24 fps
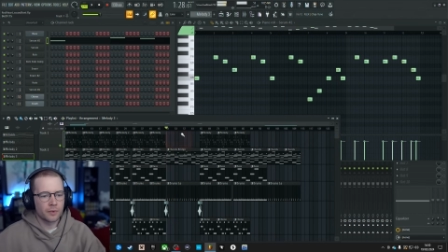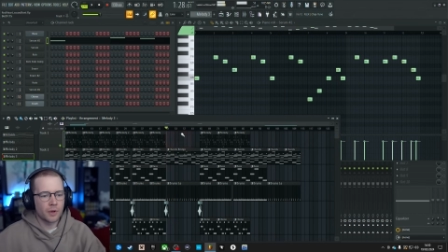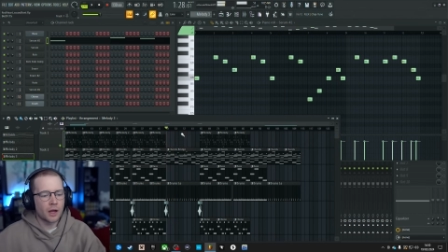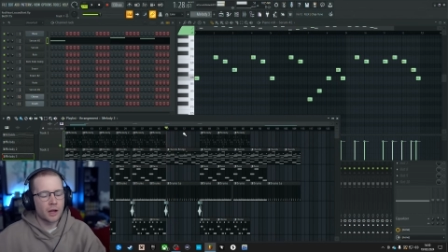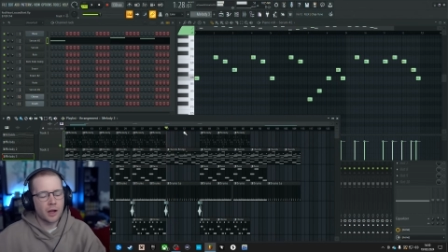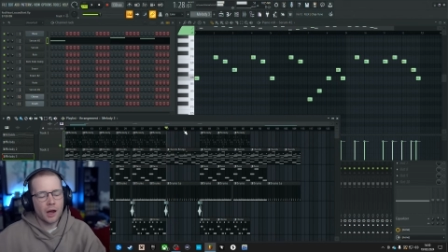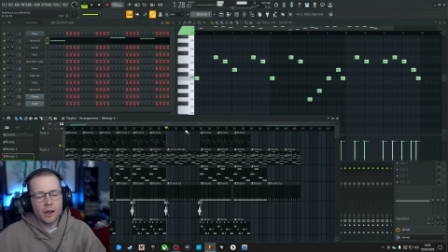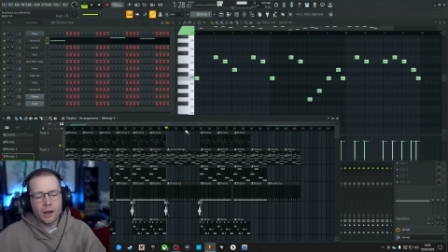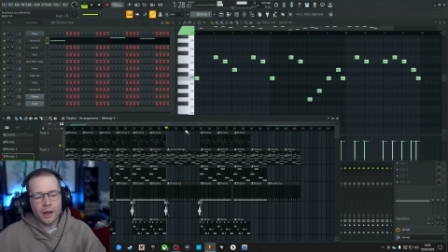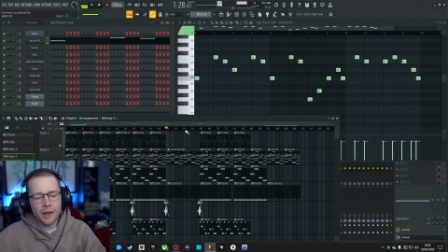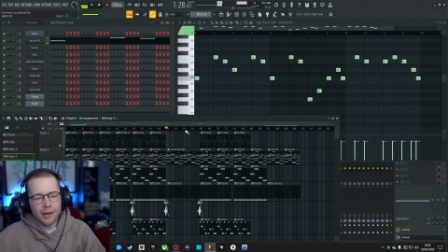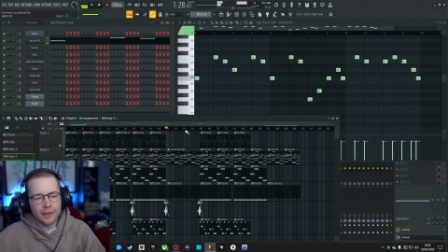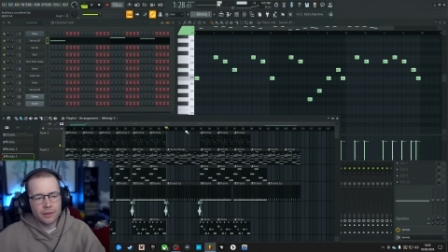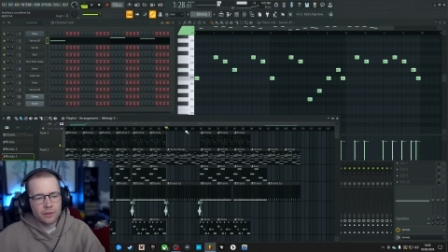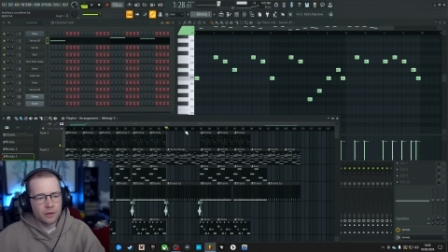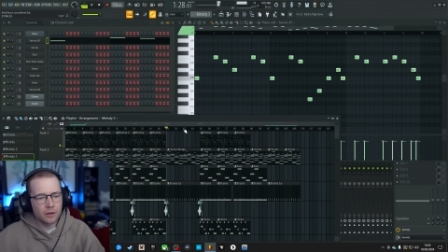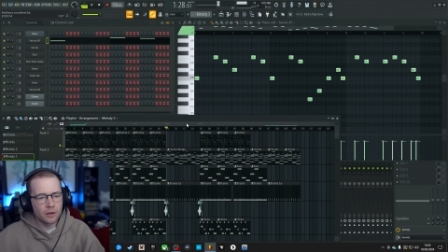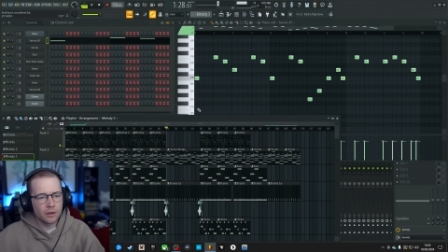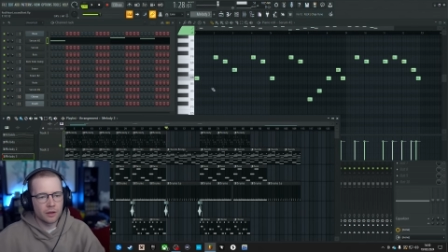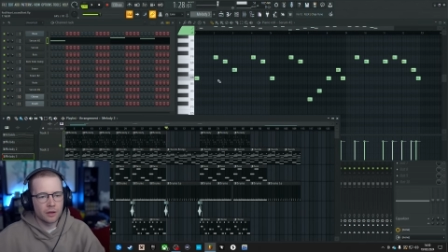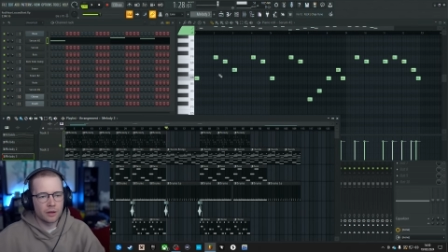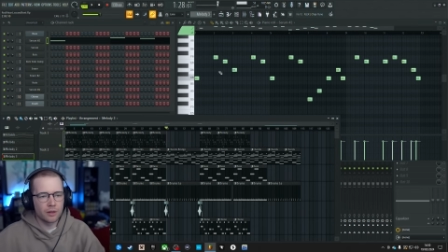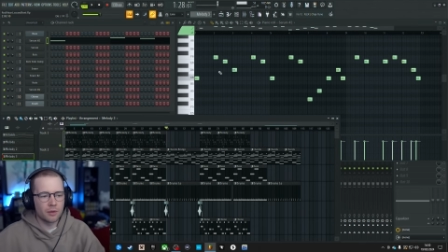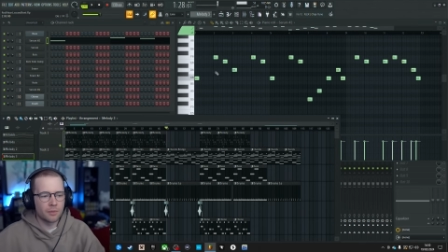I kind of like
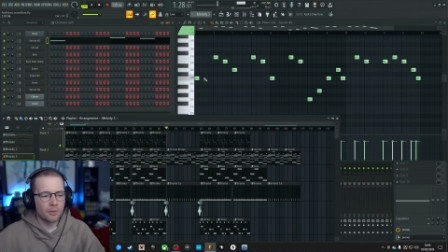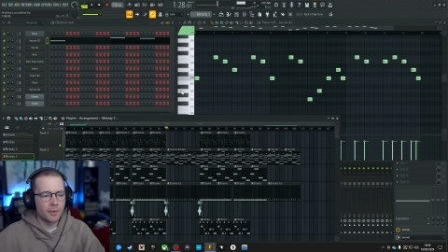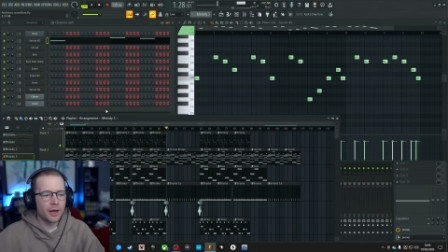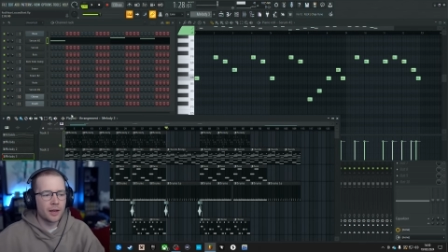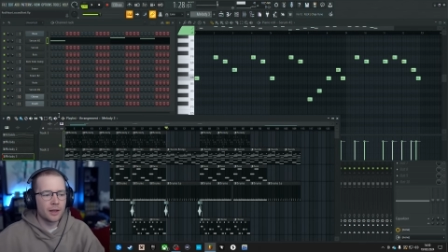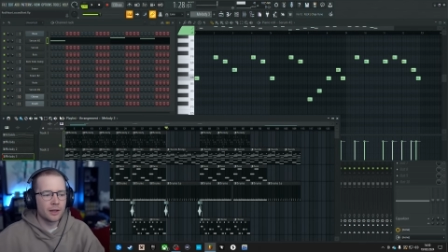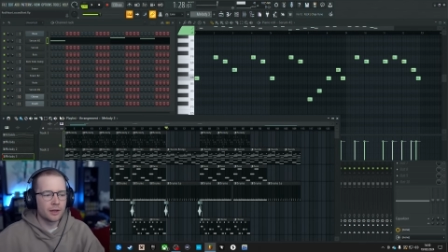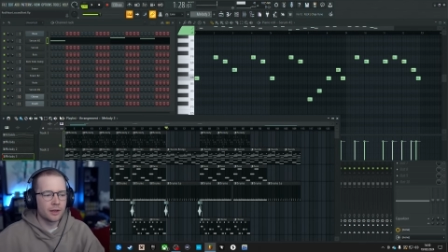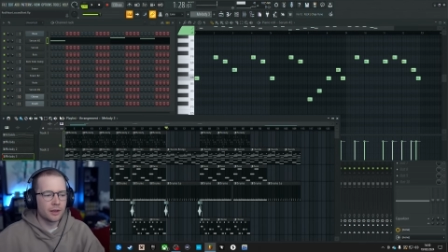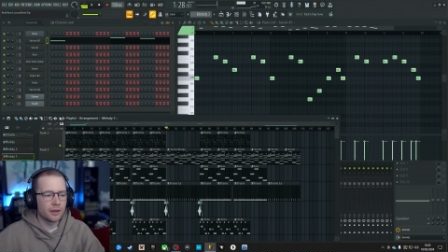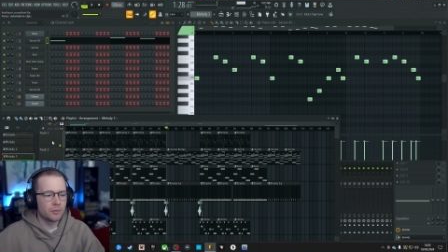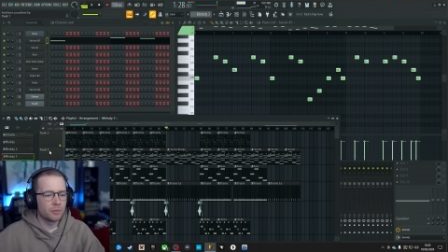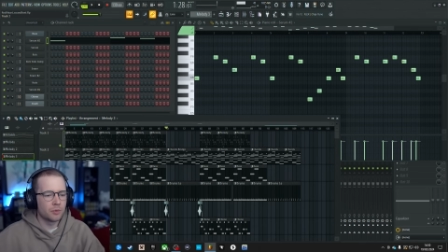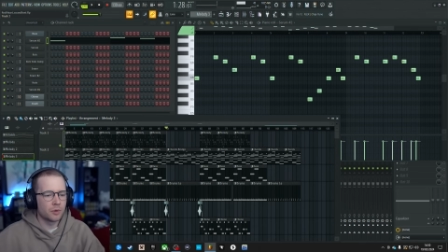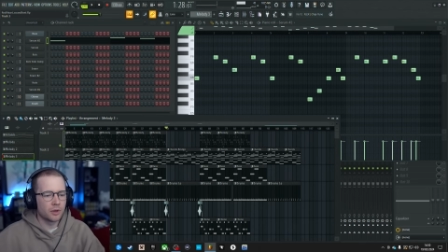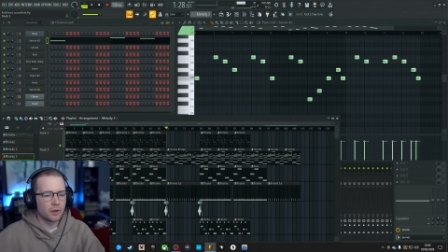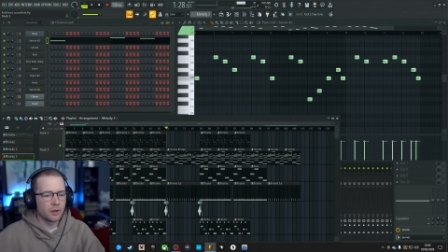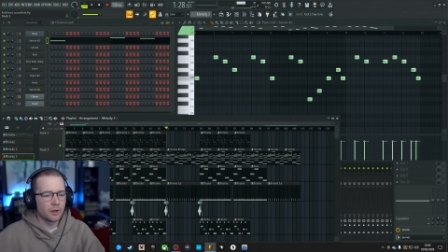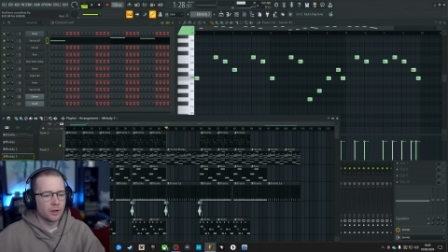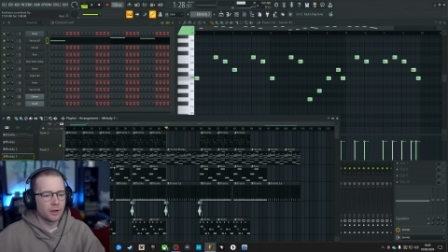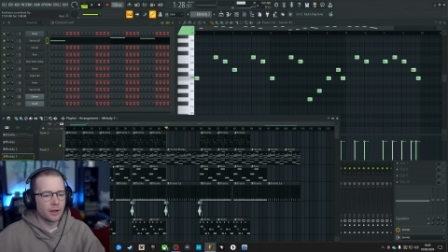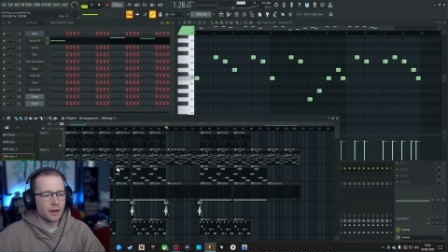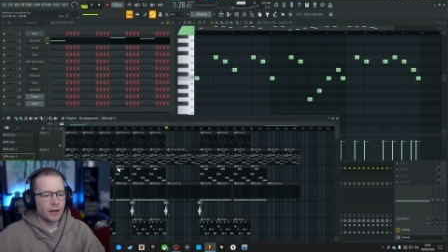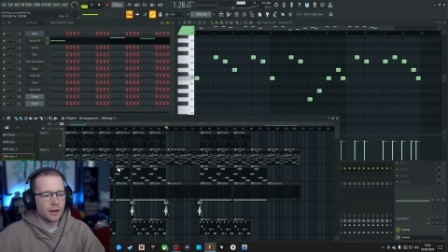the melody,
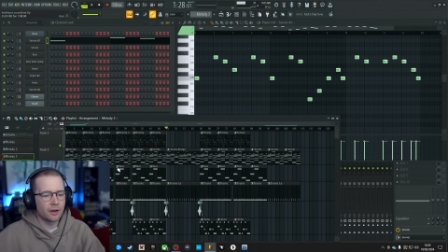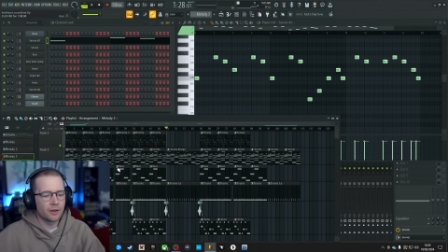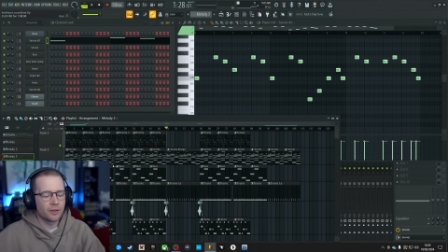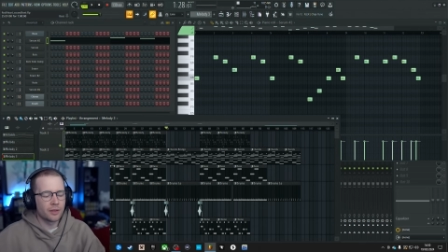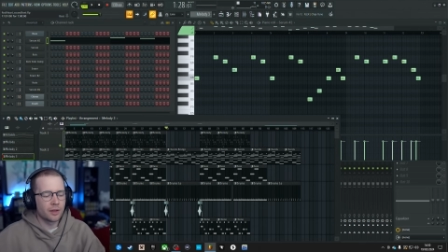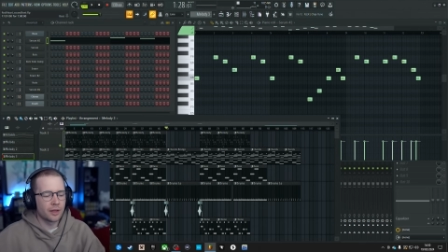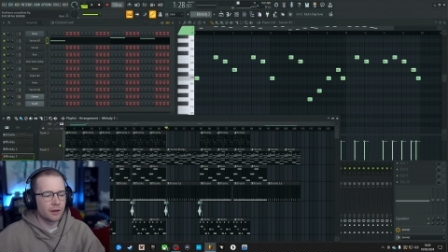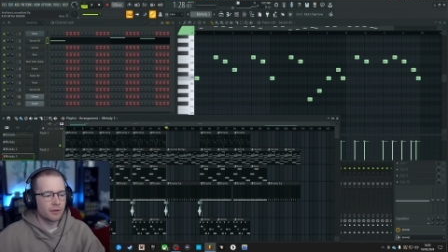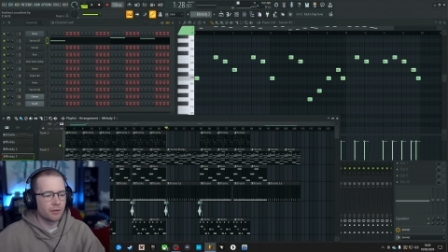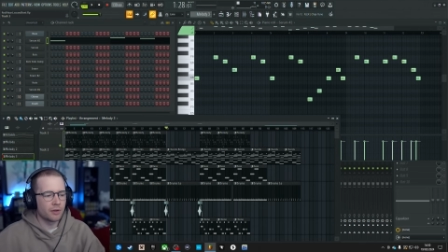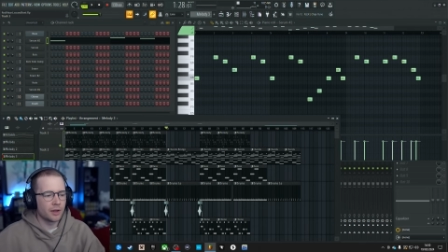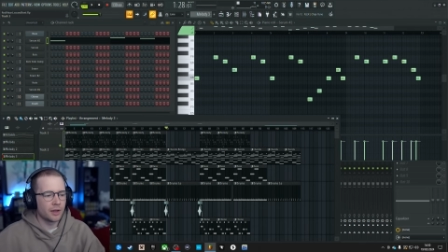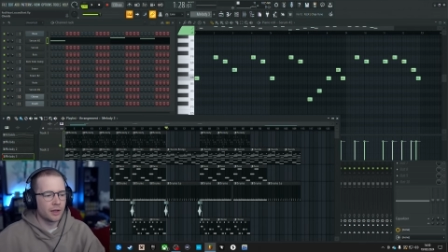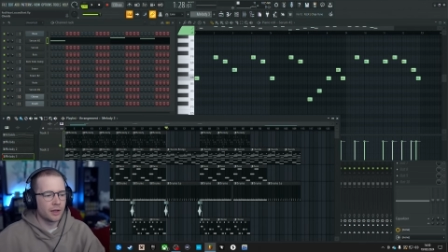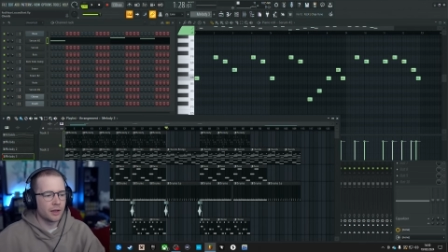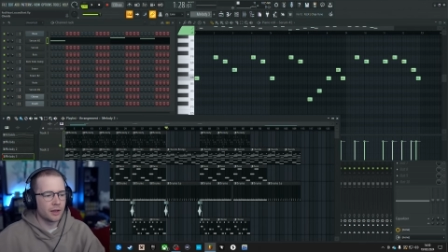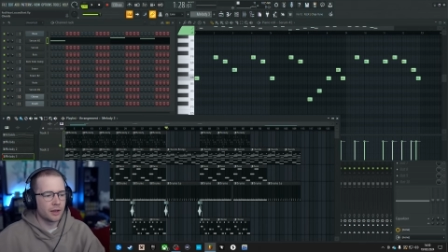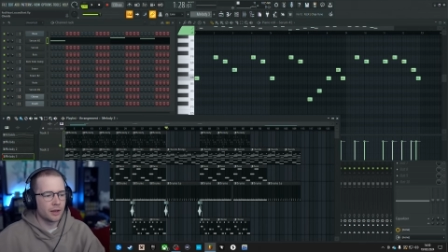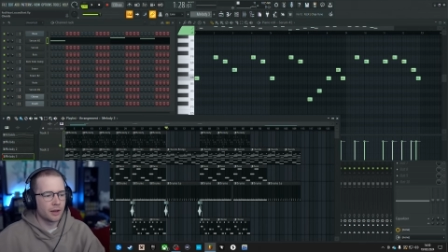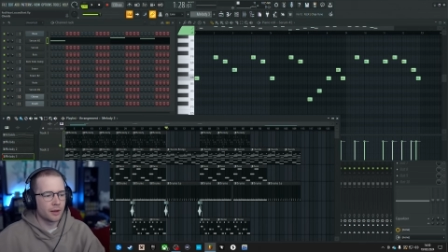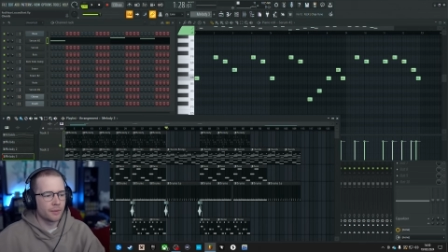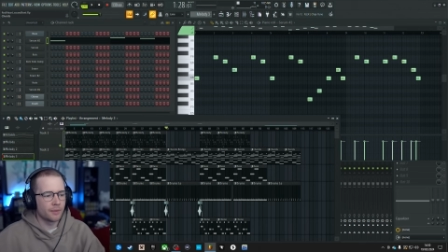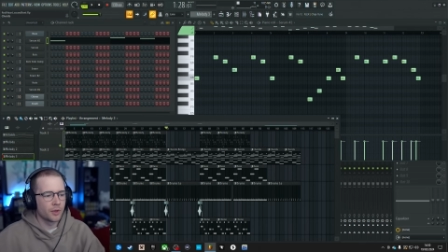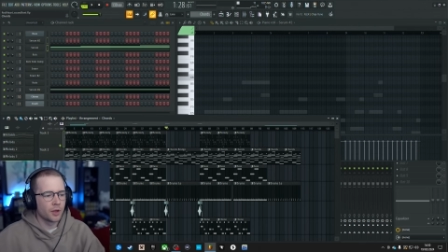but I don't think it really
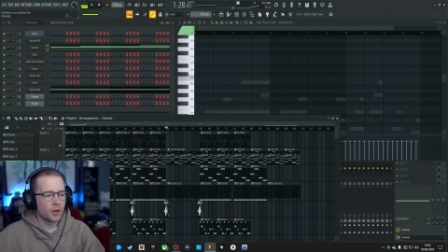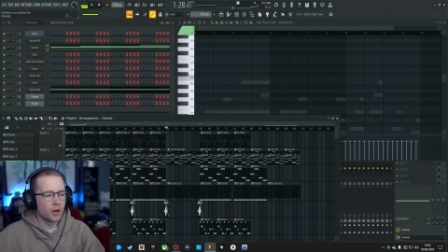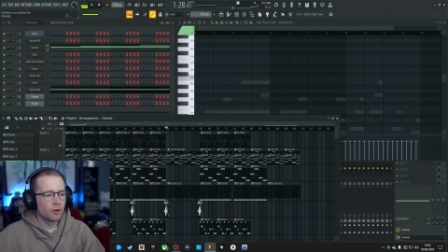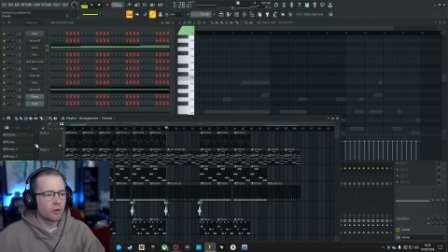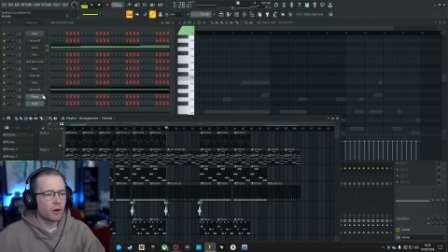needed it.